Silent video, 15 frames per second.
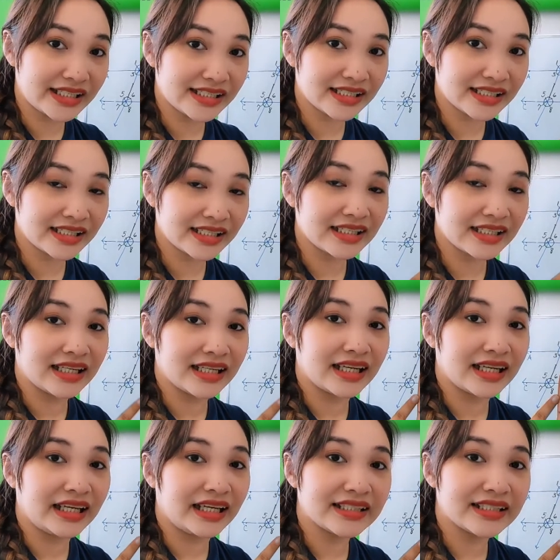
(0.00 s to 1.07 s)
Okay,
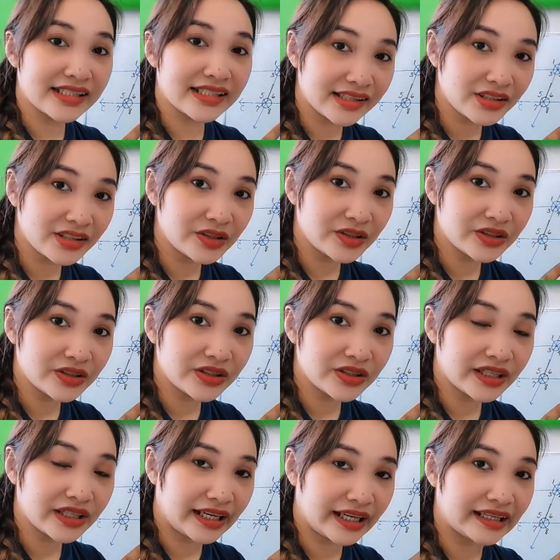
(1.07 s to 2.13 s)
it's equal.